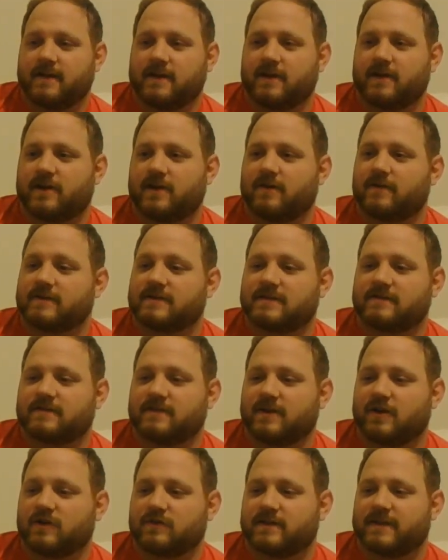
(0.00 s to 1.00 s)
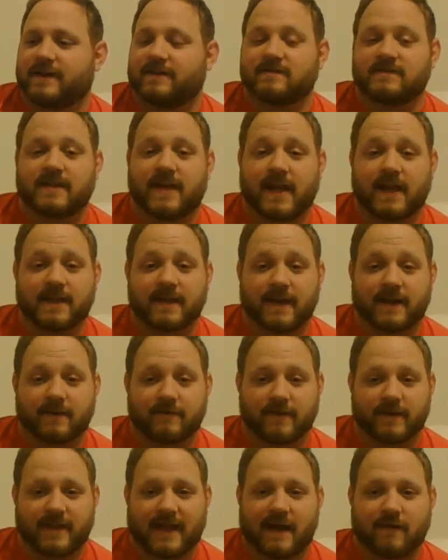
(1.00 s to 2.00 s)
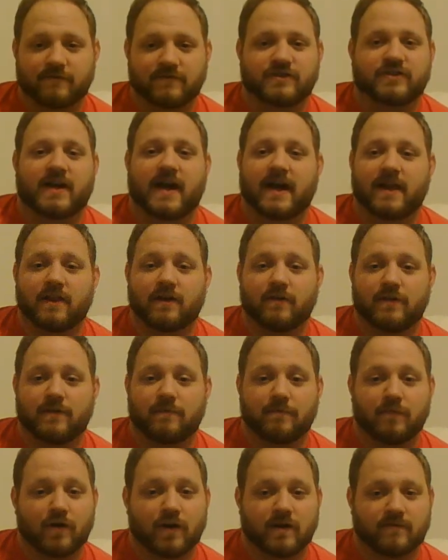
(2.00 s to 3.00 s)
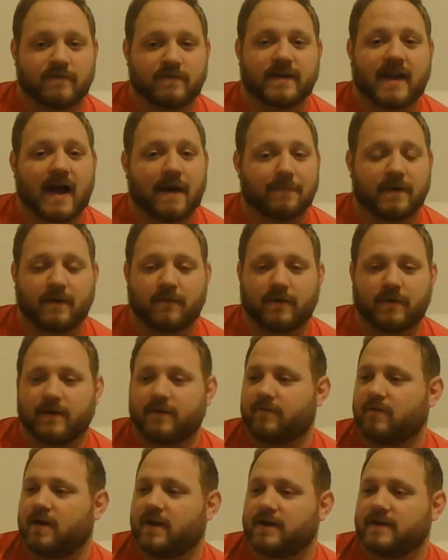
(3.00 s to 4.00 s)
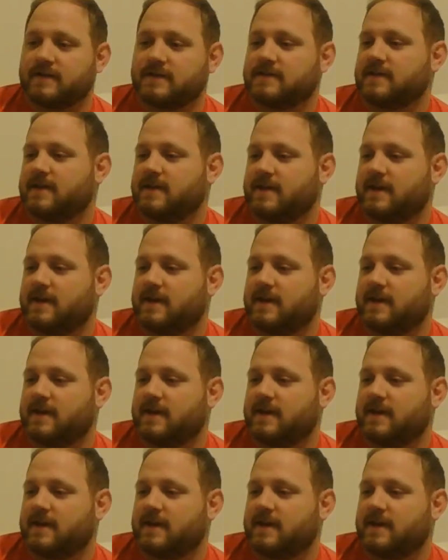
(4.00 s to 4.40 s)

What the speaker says: it goes without saying that without Shiloh, the book would not be what it was.